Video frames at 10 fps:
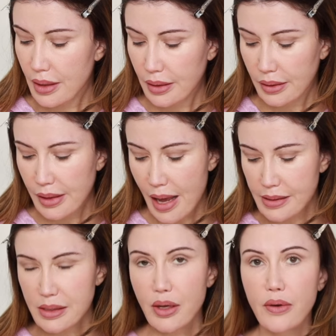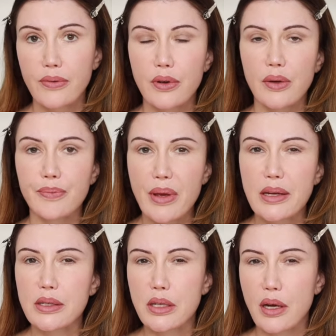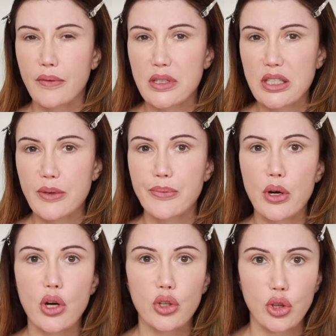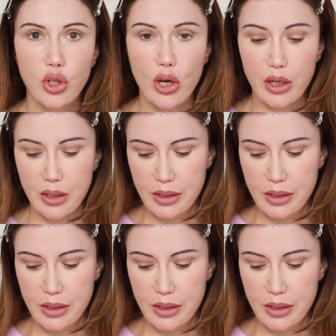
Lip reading: Let's go for a bit of a deeper look.